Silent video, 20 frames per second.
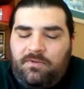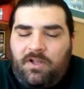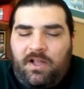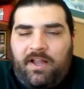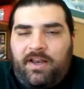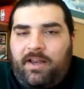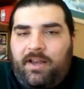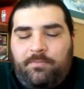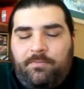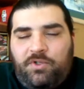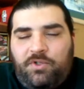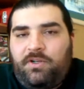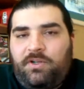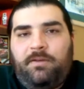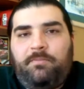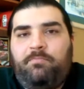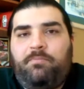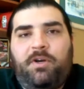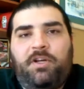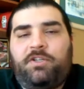Claudia. I'm sure
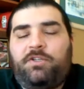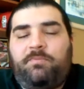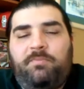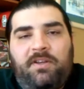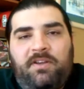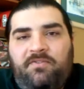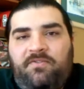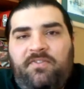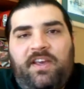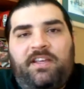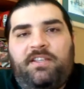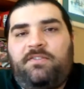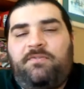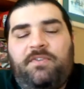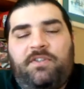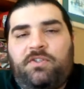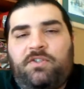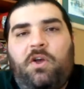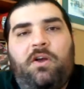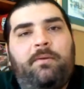he'd punch me in the face
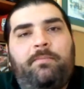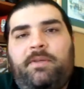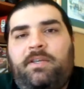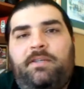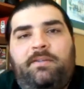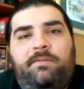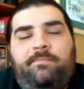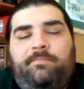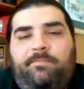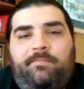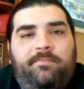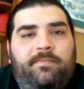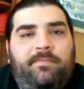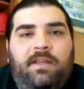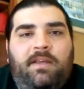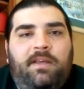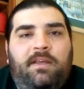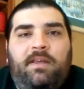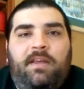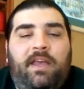if he saw me.
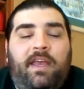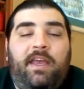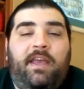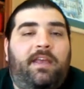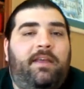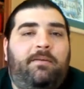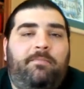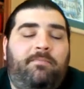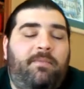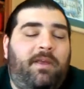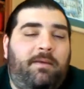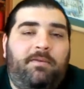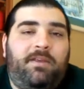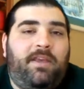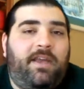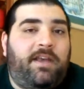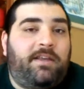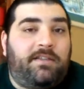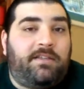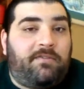And
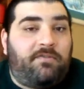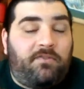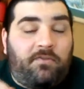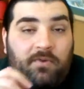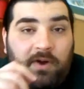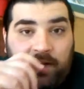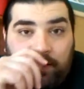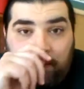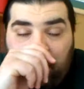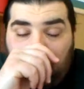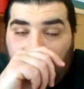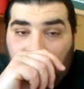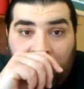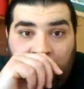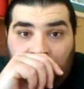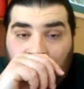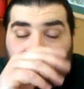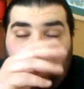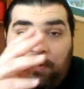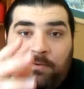maybe he has every right to.
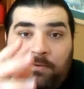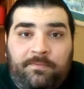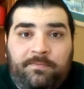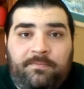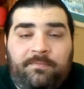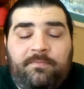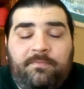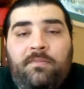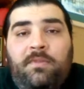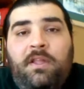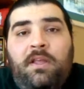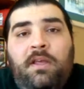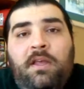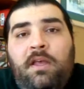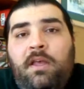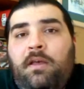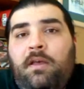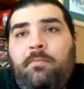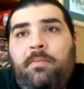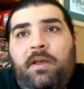I don't know.
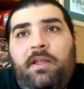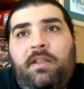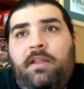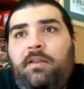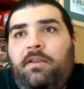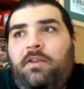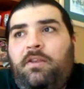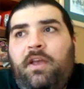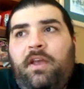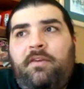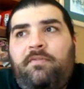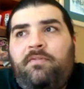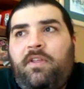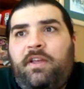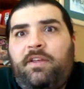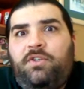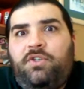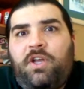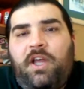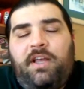But and then you have,
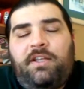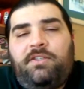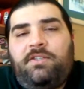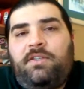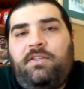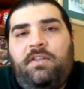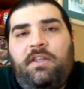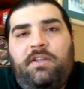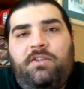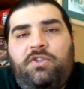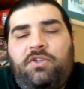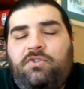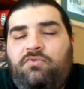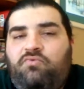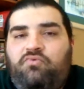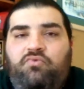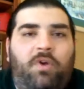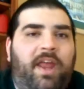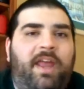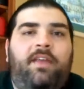like, Johnson that just
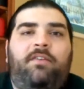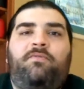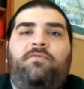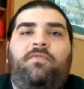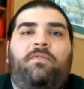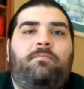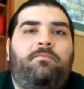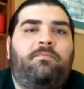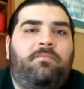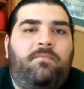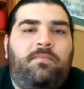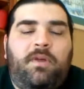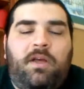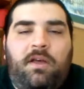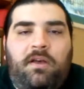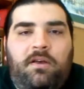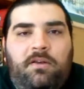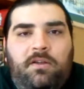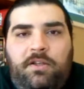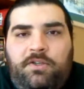ran from
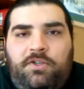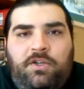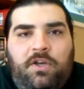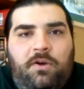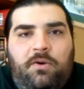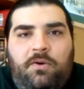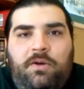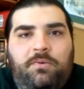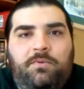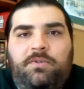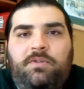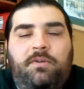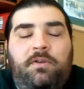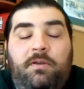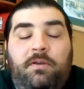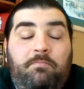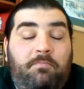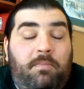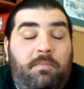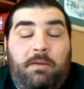Klitschko. It was
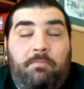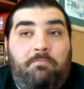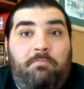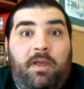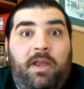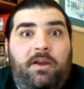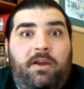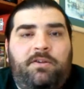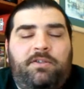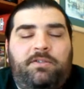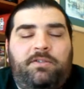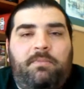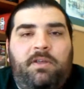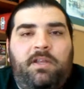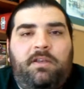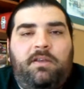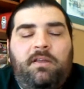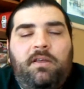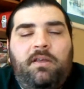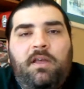an
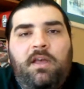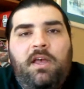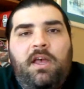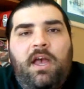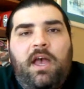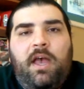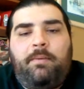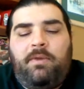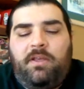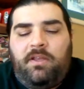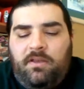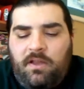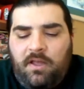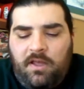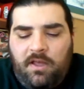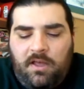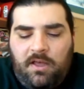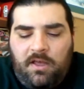embarrassment. I mean,